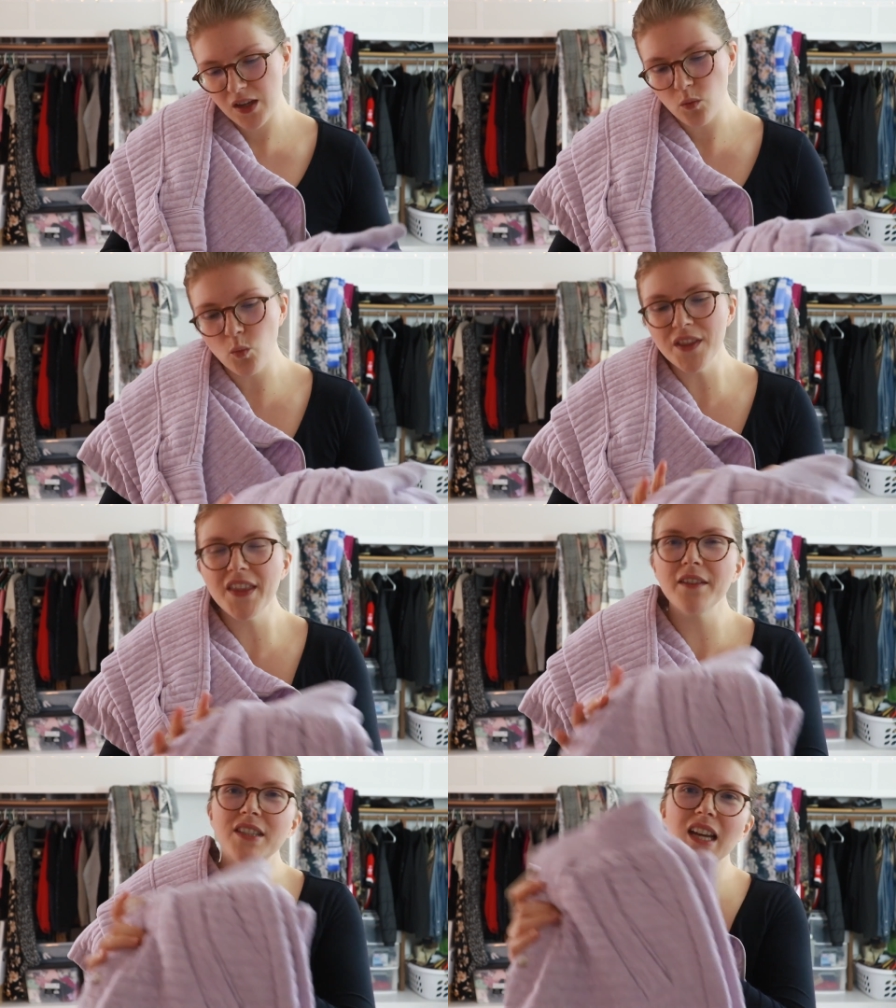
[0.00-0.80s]
what
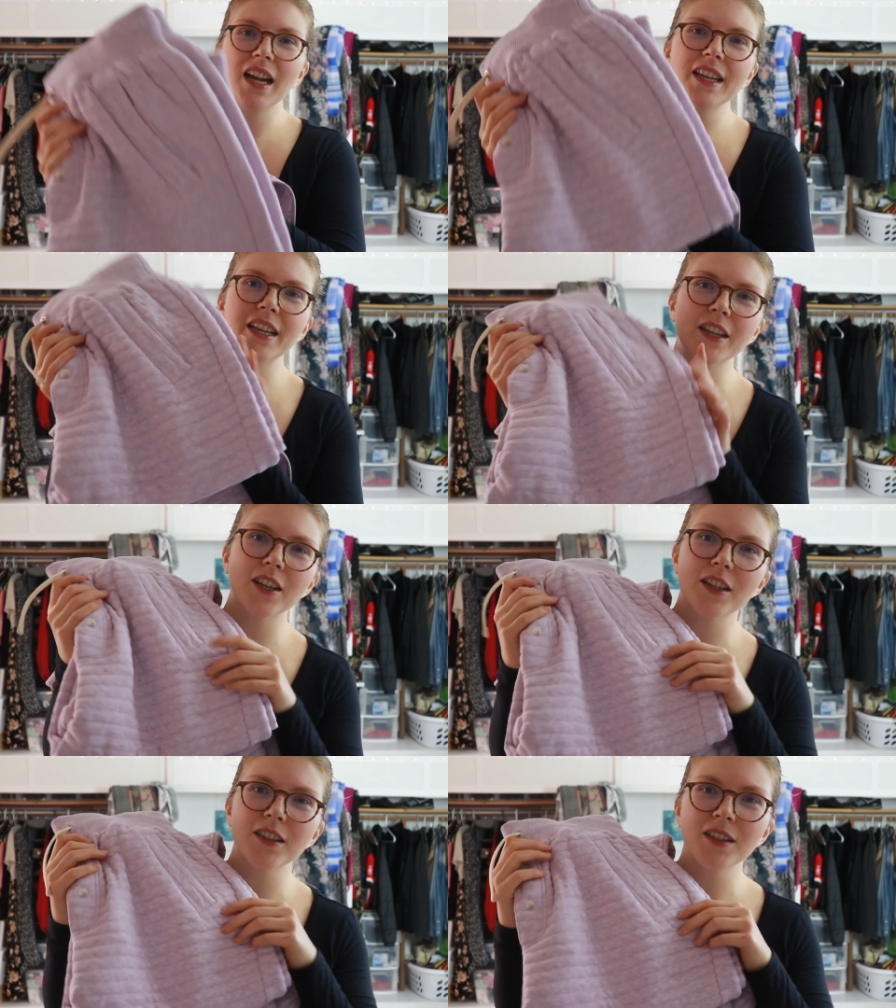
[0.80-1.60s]
they've done
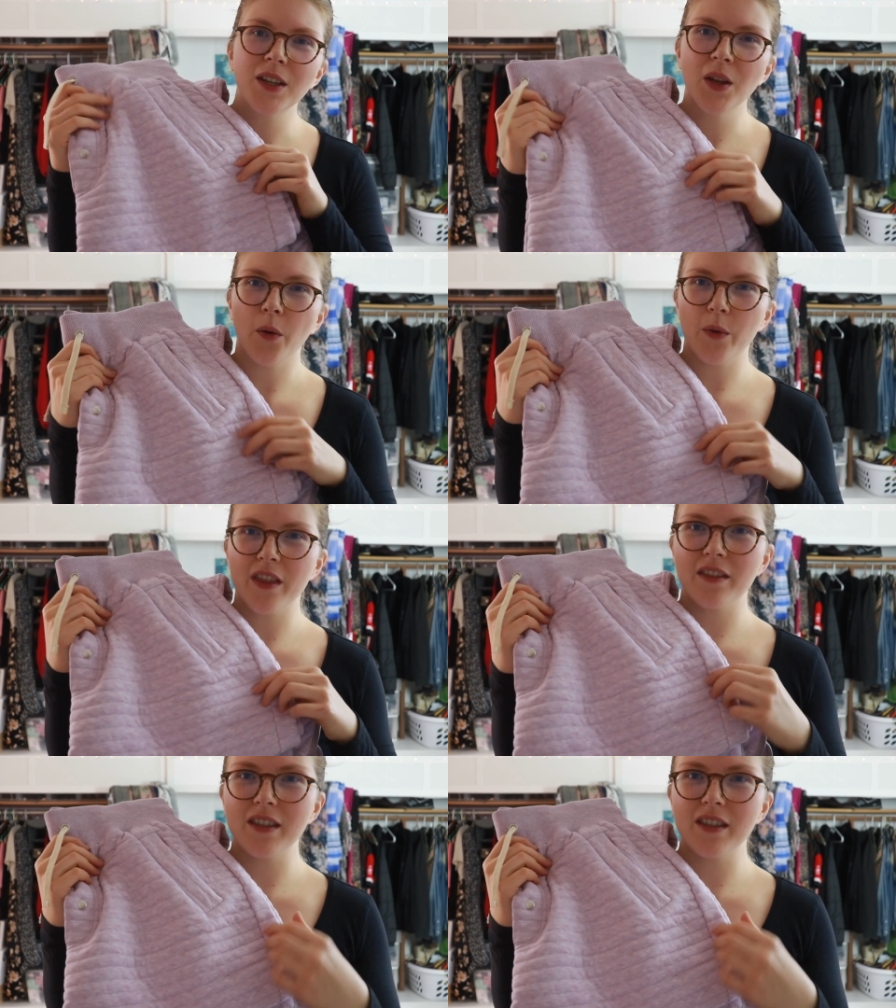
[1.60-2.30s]
here with